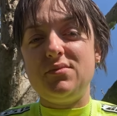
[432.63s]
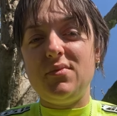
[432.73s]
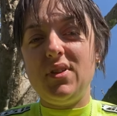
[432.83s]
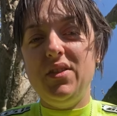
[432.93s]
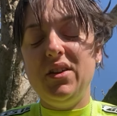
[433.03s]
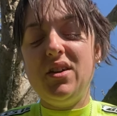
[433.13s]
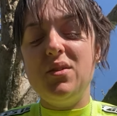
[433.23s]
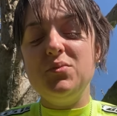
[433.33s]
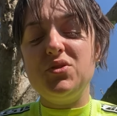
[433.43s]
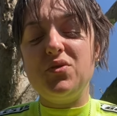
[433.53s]
It
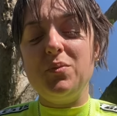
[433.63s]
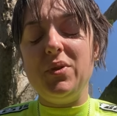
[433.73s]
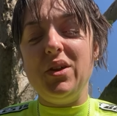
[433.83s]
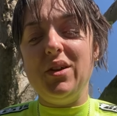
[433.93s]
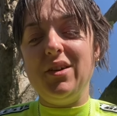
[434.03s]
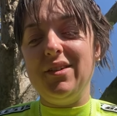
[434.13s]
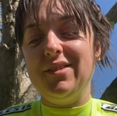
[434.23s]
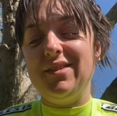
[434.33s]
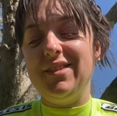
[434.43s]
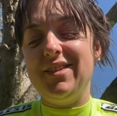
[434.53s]
comes from you,
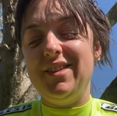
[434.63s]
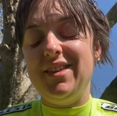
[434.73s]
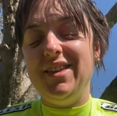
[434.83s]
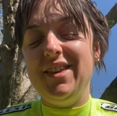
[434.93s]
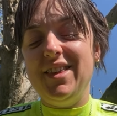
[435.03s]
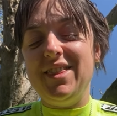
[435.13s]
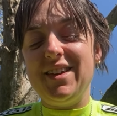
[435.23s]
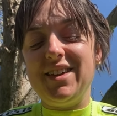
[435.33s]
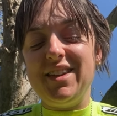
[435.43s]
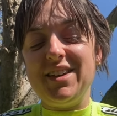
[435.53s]
that
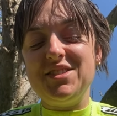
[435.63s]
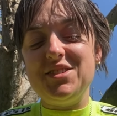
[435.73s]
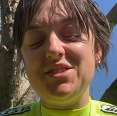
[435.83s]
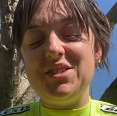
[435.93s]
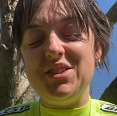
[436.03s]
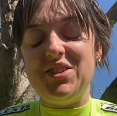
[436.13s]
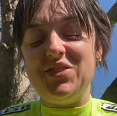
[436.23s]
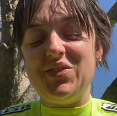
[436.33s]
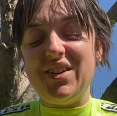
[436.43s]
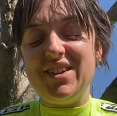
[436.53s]
connects you to the
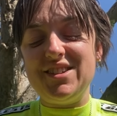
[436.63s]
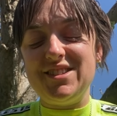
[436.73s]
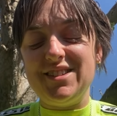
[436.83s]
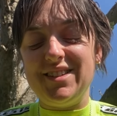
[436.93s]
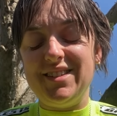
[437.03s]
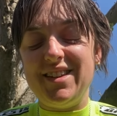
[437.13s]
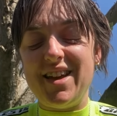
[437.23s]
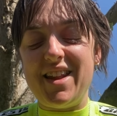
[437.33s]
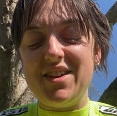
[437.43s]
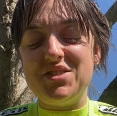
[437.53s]
universe
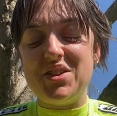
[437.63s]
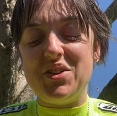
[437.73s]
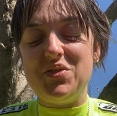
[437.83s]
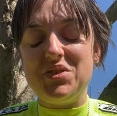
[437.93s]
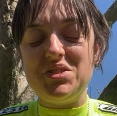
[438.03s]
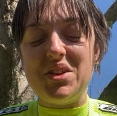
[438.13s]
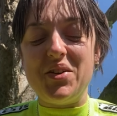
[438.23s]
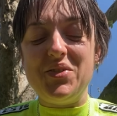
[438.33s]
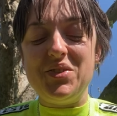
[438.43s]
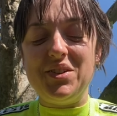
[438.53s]
and outside of
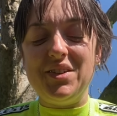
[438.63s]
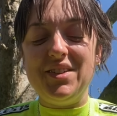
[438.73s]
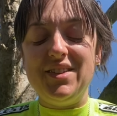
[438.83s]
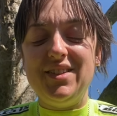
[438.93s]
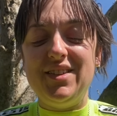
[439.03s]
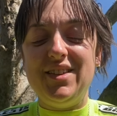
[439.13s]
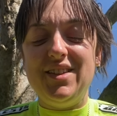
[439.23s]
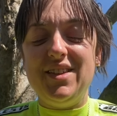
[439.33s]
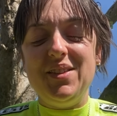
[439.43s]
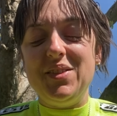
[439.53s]
yourself in
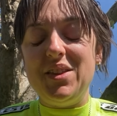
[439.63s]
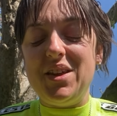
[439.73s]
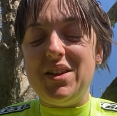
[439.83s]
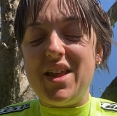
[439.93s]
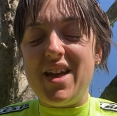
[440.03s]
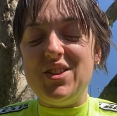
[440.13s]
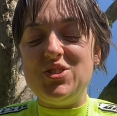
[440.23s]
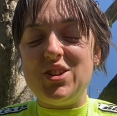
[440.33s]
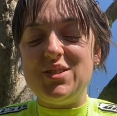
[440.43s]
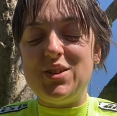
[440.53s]
an
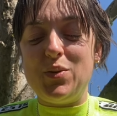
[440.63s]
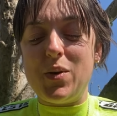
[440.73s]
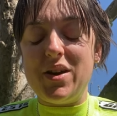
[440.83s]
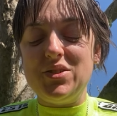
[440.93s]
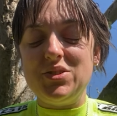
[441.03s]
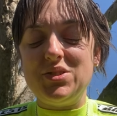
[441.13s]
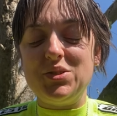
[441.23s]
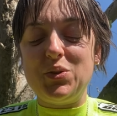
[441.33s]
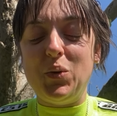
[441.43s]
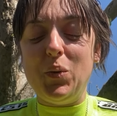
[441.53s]
energetic way, just this
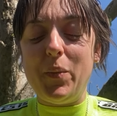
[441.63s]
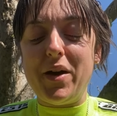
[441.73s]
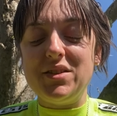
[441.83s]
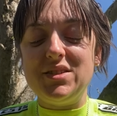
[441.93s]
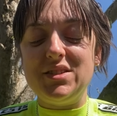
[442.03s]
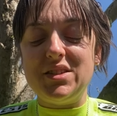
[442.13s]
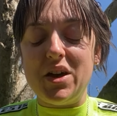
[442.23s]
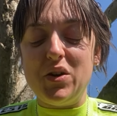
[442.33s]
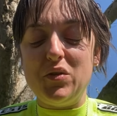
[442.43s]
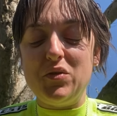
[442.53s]
call back to
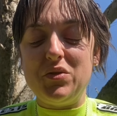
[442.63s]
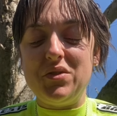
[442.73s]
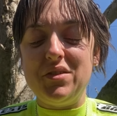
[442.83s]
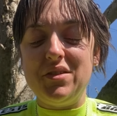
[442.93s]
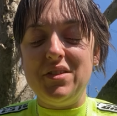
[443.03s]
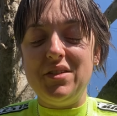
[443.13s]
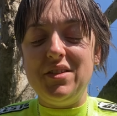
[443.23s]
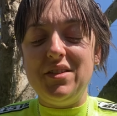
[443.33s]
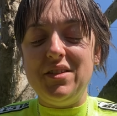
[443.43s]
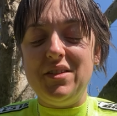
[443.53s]
self
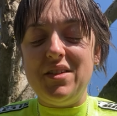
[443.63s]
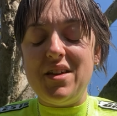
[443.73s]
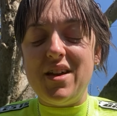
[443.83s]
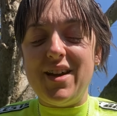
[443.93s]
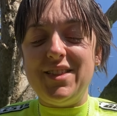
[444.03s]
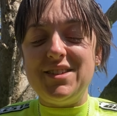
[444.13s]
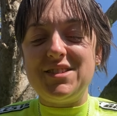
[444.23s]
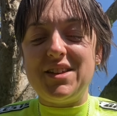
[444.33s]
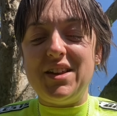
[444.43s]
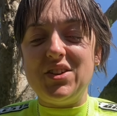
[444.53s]
and this
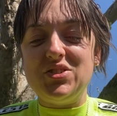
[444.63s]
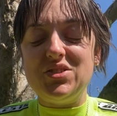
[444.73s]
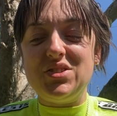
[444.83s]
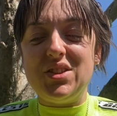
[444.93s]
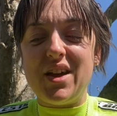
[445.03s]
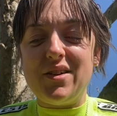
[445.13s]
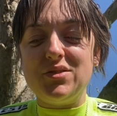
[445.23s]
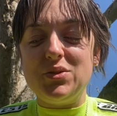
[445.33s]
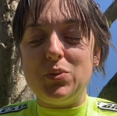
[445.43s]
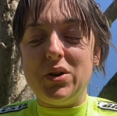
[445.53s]
connection to the
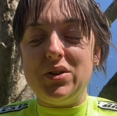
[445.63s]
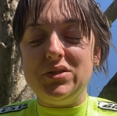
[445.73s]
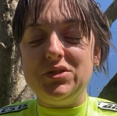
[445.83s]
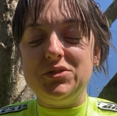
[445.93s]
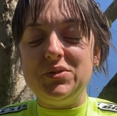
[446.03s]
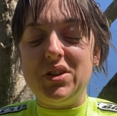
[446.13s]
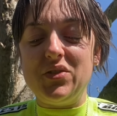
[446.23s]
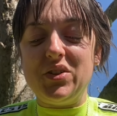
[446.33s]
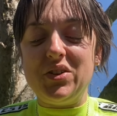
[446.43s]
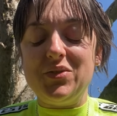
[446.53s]
outer world,
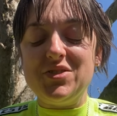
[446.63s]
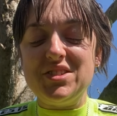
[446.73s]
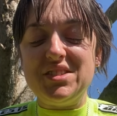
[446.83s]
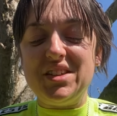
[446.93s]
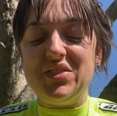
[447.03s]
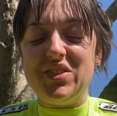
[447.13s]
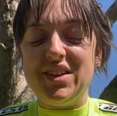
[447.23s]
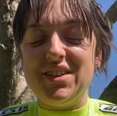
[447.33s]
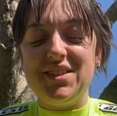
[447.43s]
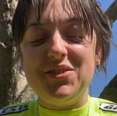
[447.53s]
giving and
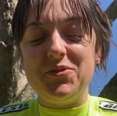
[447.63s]
receiving.